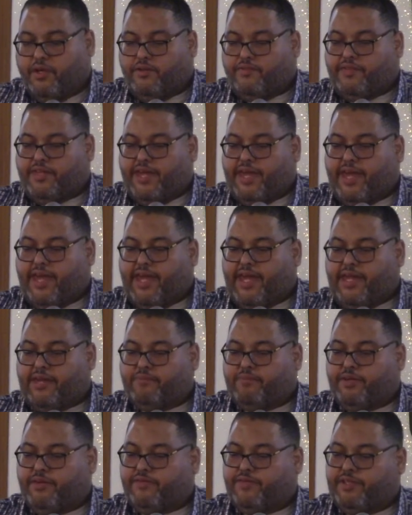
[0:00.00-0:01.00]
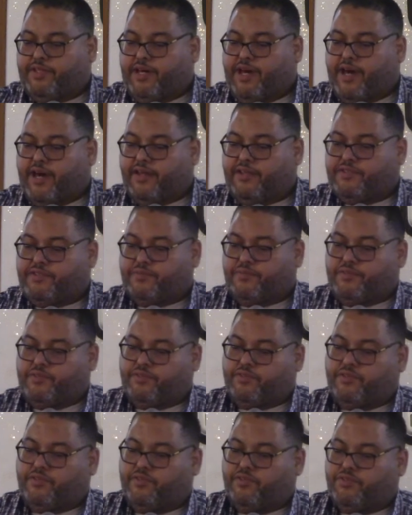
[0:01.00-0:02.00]
The aim of the goddess
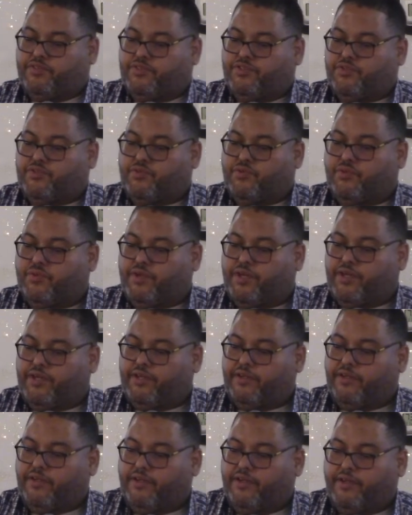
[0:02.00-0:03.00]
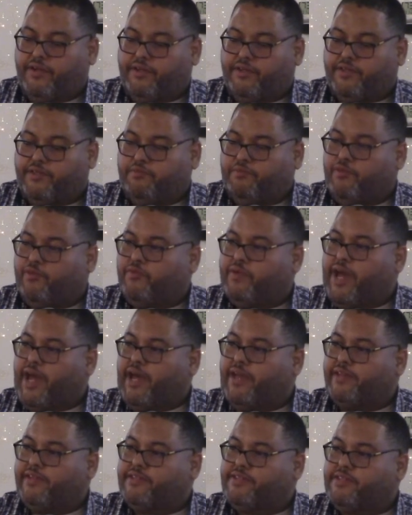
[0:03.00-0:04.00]
was to destroy the
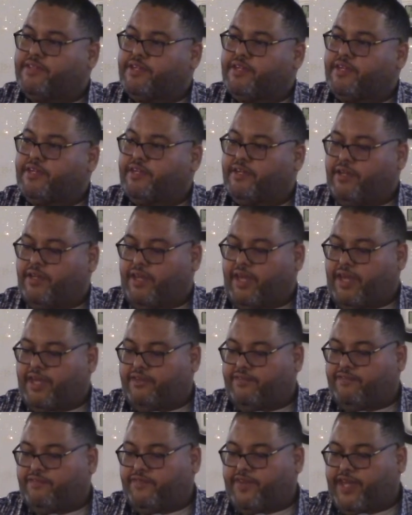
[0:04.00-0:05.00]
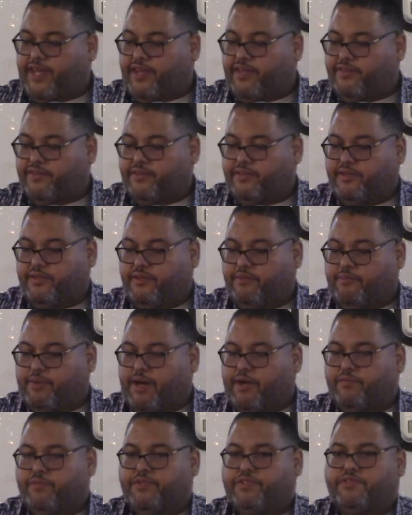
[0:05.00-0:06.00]
morality and faith
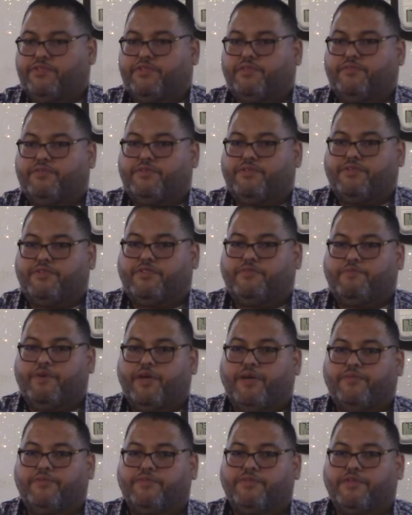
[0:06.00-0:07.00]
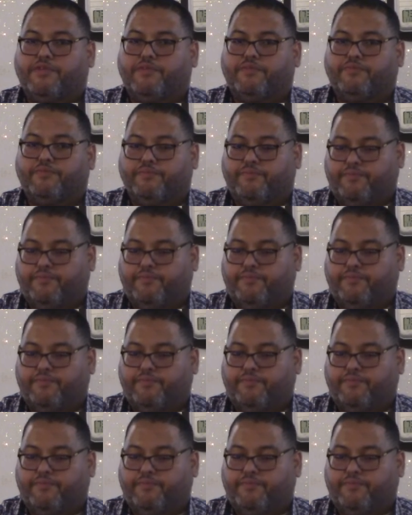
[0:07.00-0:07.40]
by which she was expelled to.